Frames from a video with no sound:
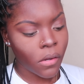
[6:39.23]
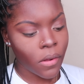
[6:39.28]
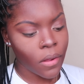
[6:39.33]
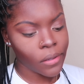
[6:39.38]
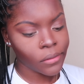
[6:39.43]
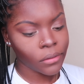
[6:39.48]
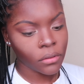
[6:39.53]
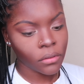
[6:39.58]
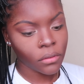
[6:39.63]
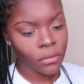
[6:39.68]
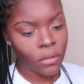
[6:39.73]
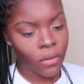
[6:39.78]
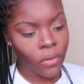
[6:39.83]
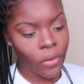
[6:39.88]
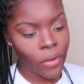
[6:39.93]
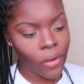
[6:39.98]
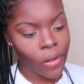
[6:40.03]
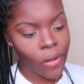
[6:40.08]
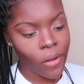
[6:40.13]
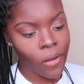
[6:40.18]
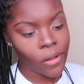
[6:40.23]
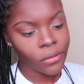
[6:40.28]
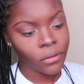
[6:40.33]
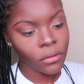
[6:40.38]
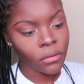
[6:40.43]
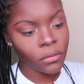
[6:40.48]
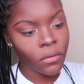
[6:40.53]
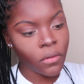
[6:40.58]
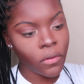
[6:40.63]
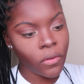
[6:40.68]
They call that
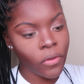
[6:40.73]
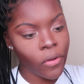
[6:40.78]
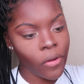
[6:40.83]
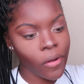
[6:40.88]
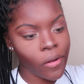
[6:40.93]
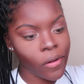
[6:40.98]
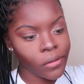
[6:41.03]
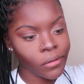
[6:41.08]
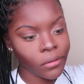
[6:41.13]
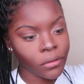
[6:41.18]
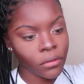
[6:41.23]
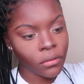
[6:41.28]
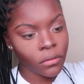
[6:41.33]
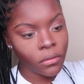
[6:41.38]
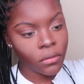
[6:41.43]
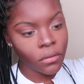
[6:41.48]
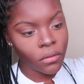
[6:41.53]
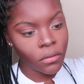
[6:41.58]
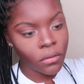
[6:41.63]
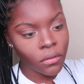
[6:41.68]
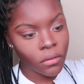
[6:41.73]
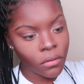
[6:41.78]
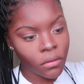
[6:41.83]
contouring, basically.